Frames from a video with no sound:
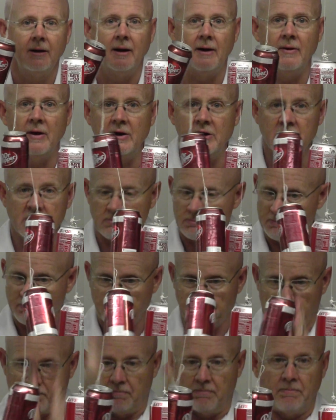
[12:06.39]
And they just
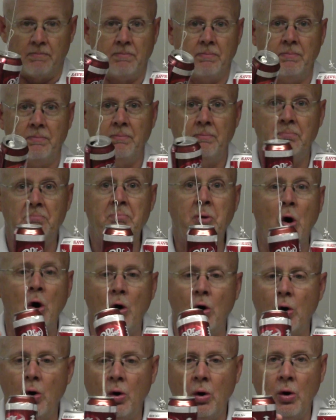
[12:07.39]

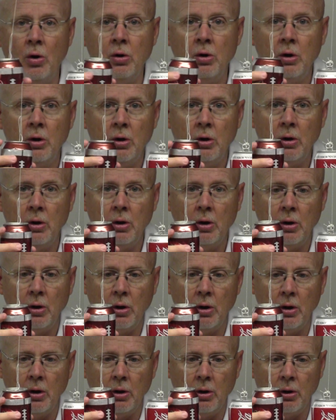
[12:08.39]
pull
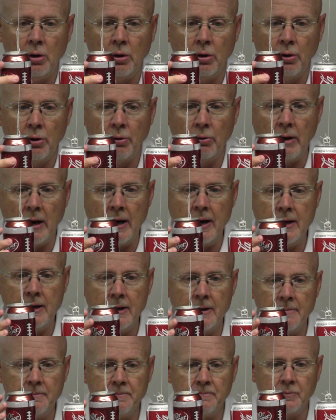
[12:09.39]
right
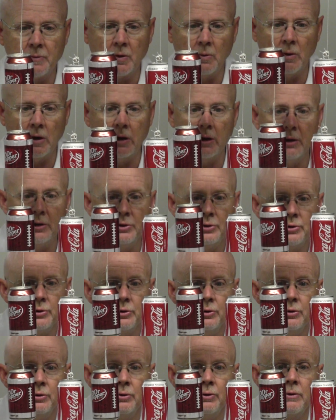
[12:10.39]
in. One,
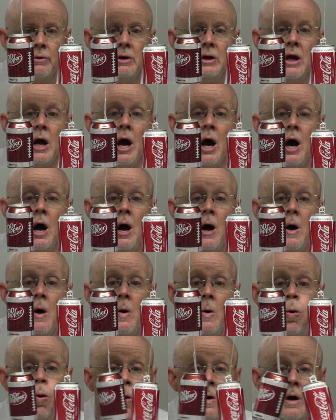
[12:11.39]
two, three.
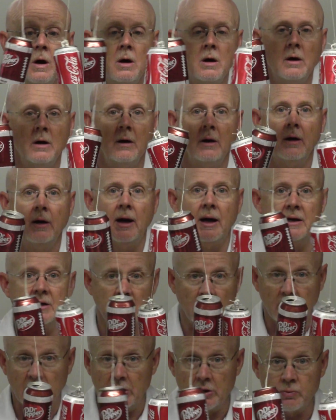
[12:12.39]
And
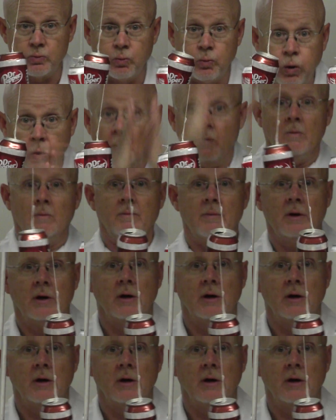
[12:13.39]
so they just, boom,